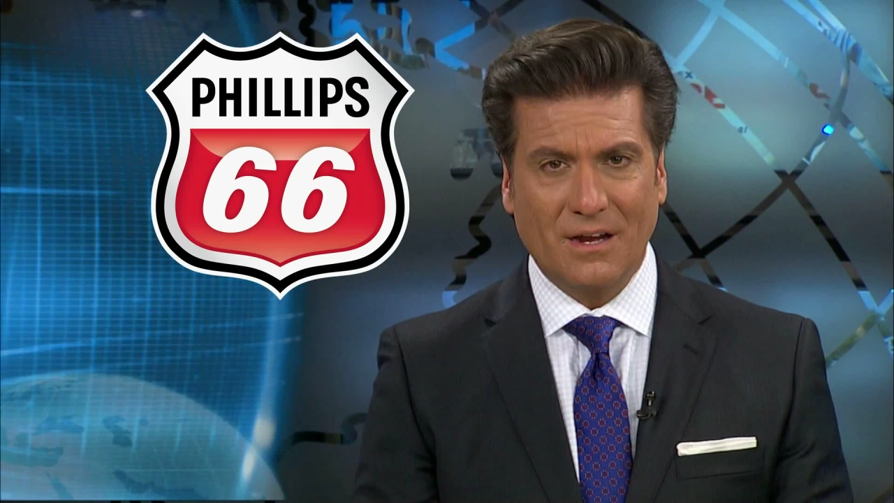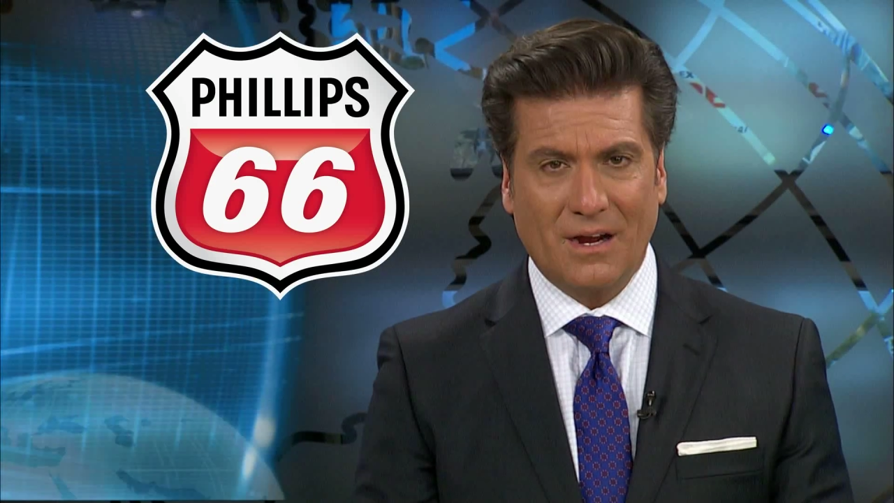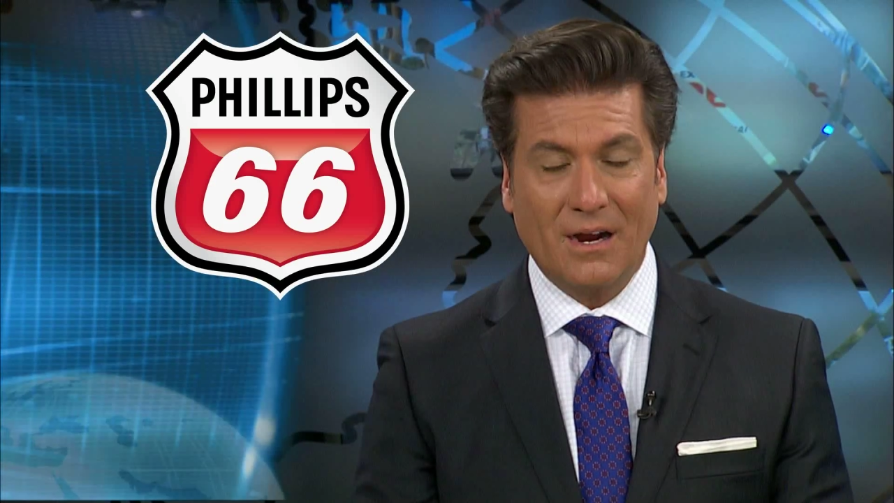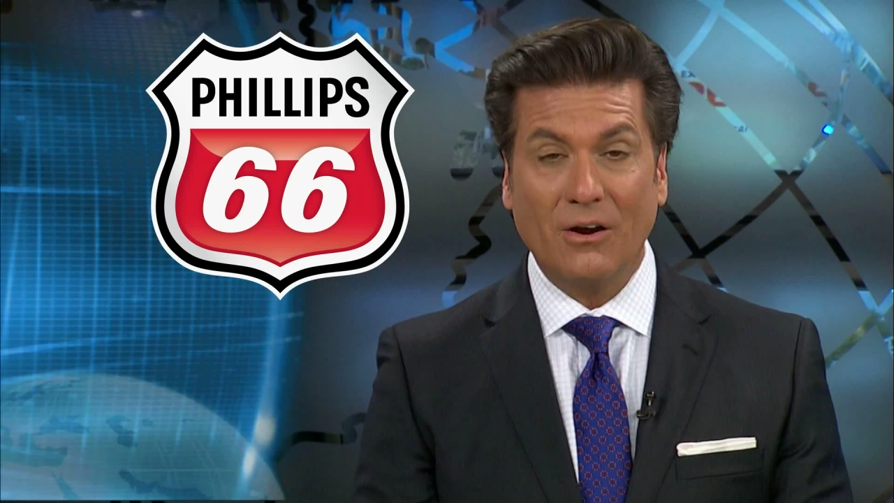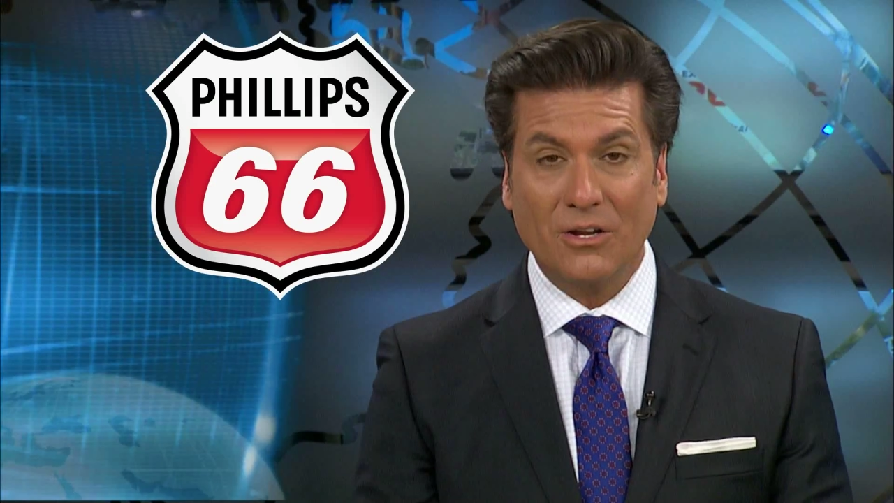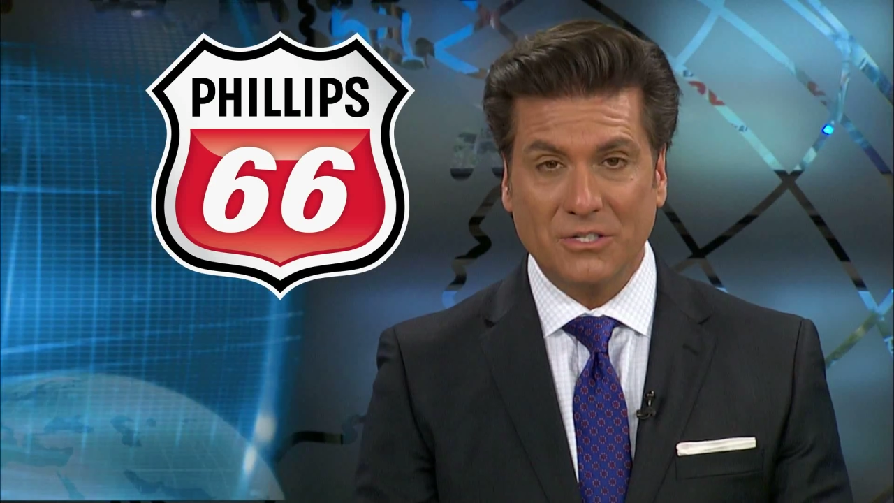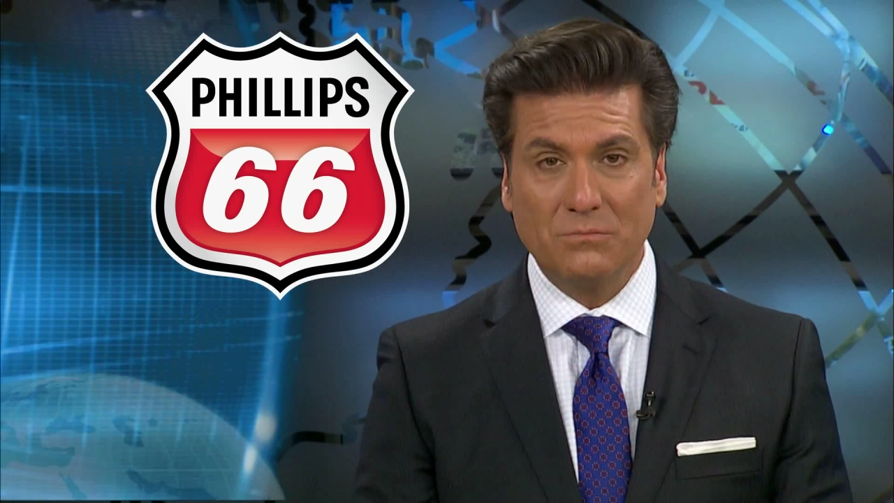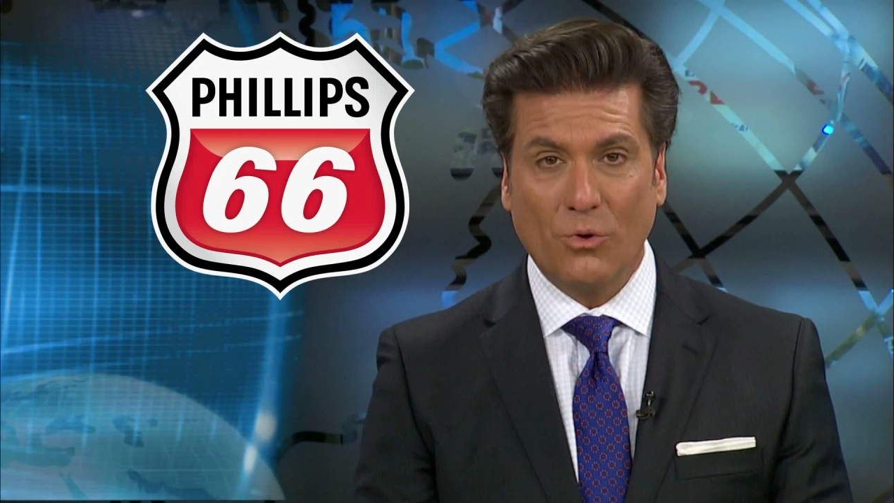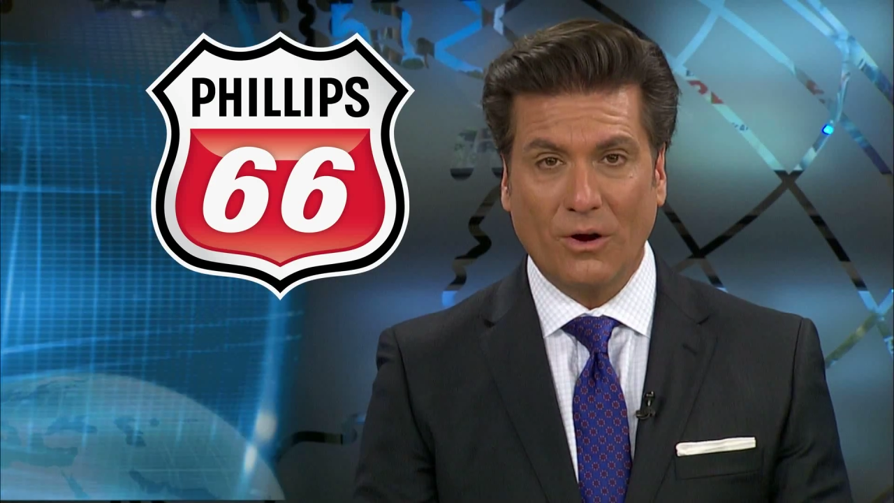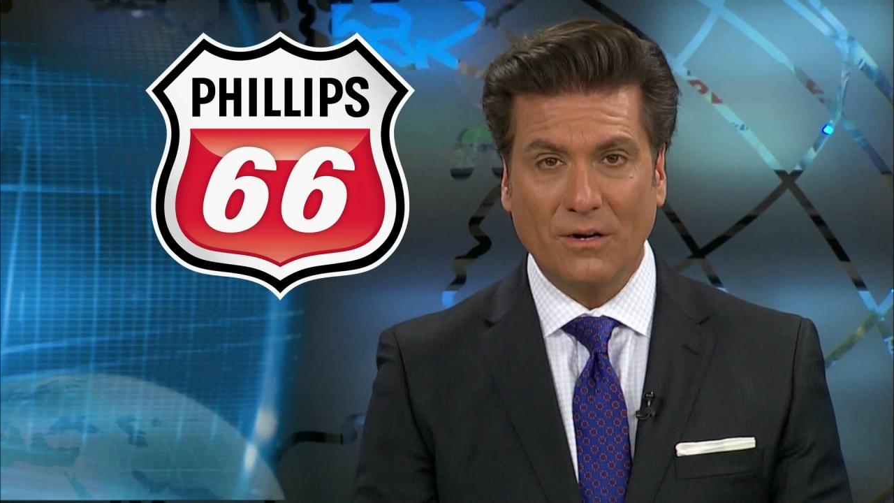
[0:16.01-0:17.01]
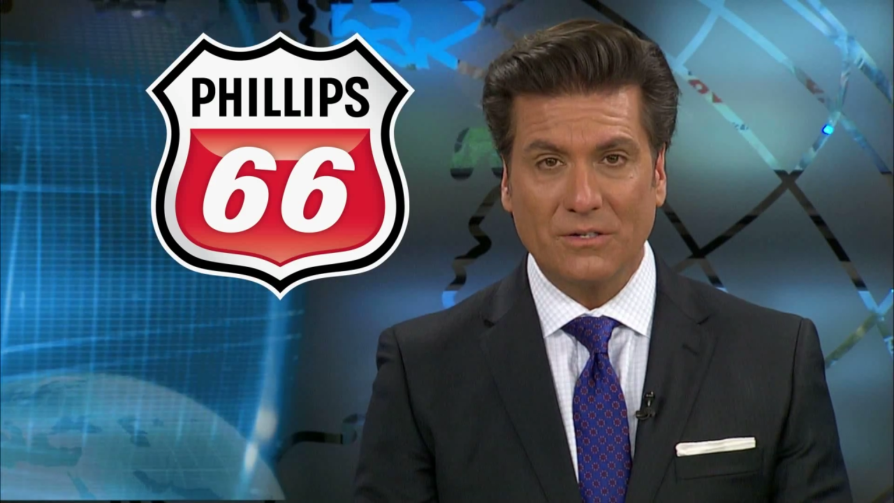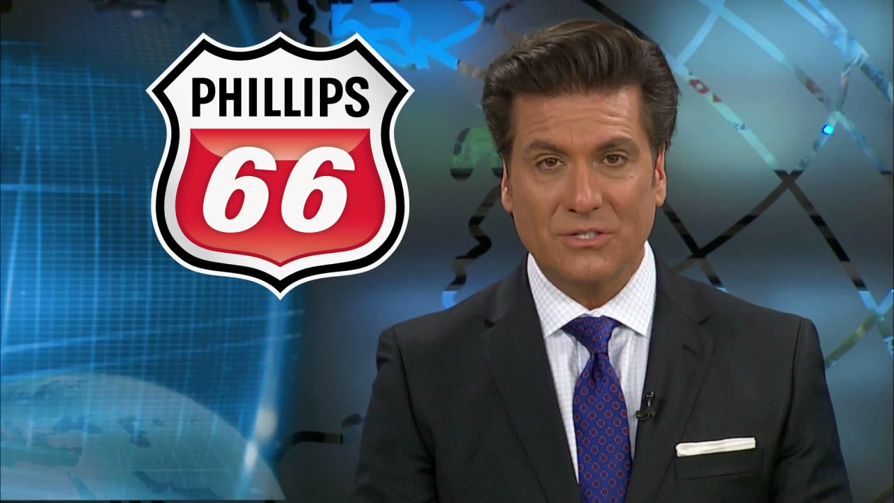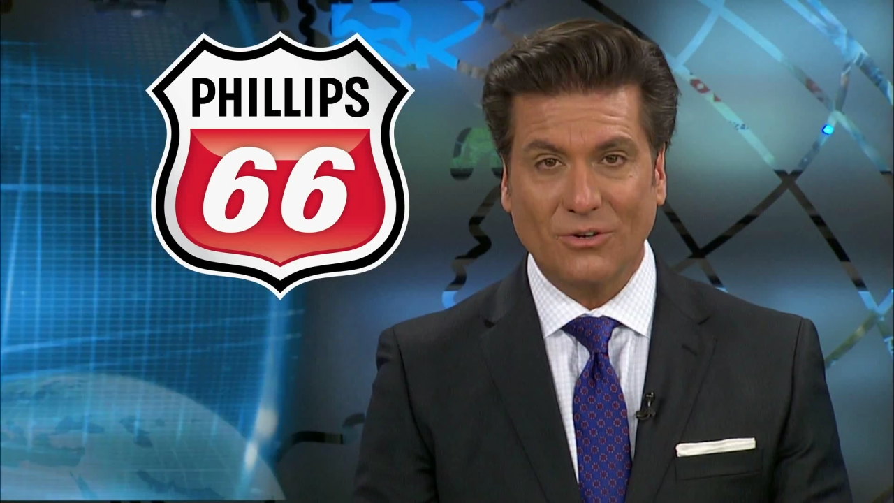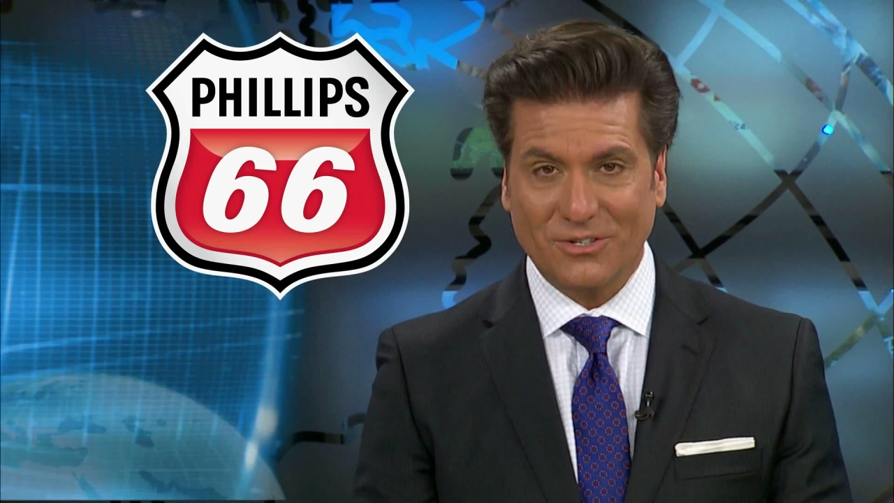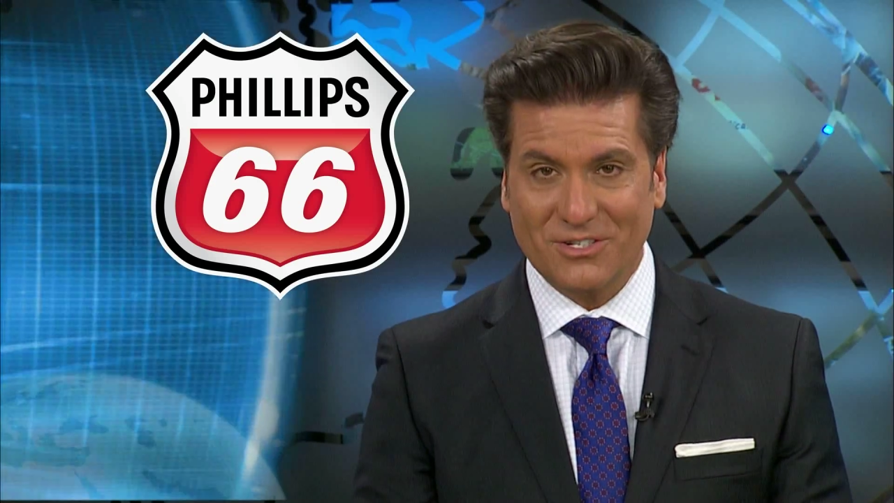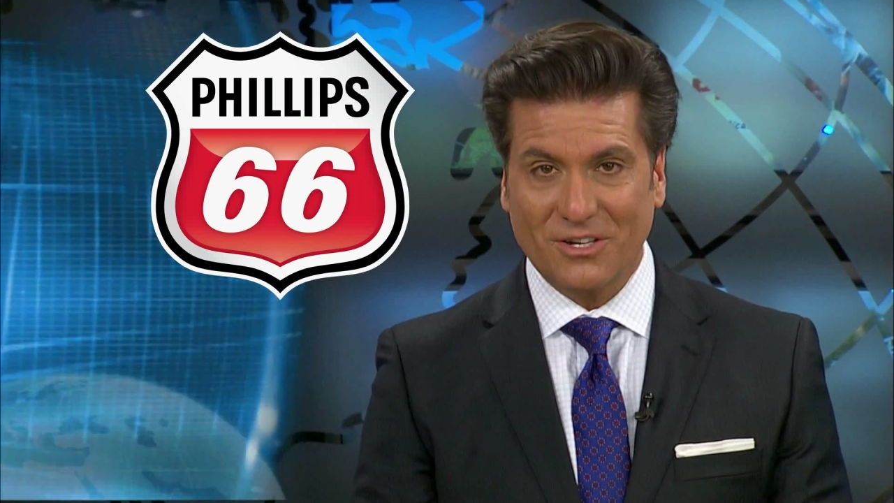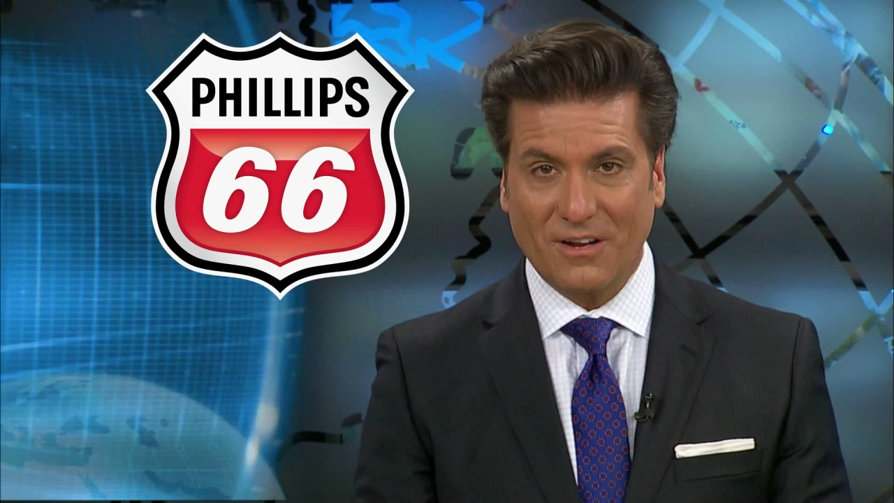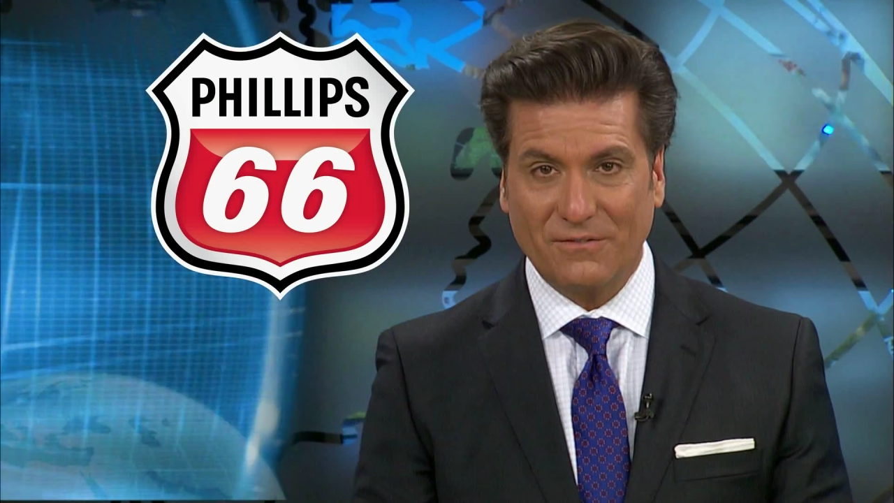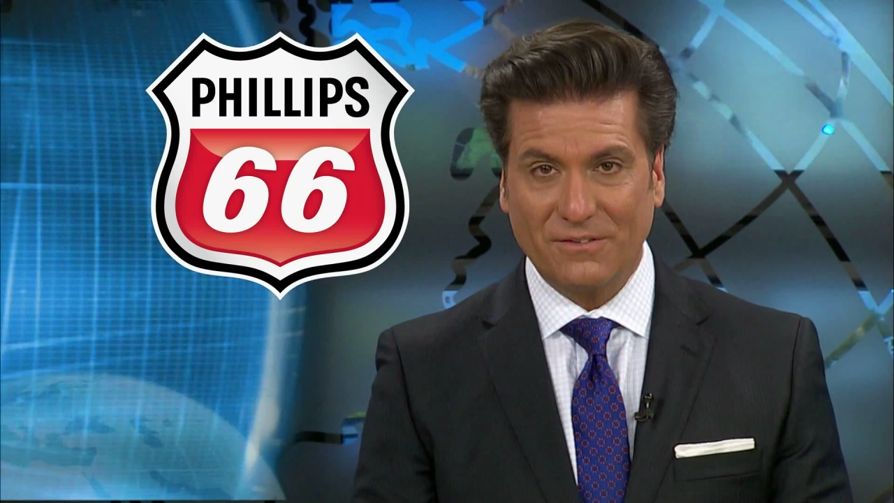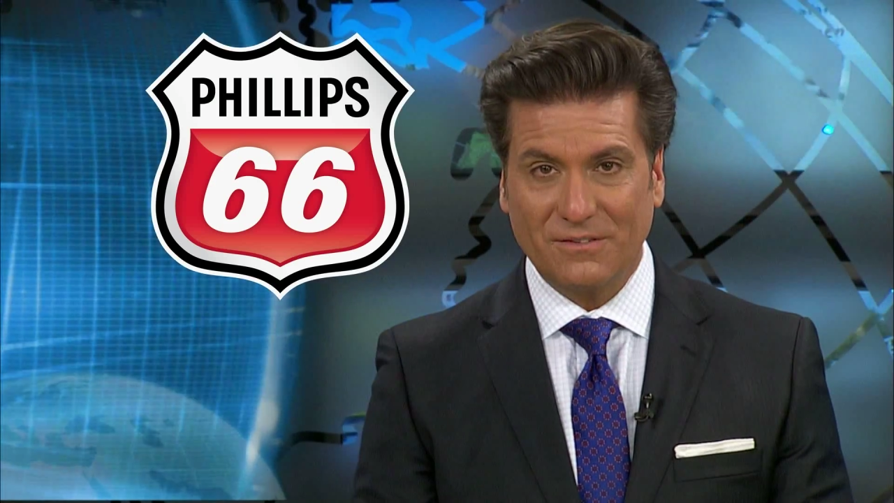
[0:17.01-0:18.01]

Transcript: Our Austin Moore starts us off.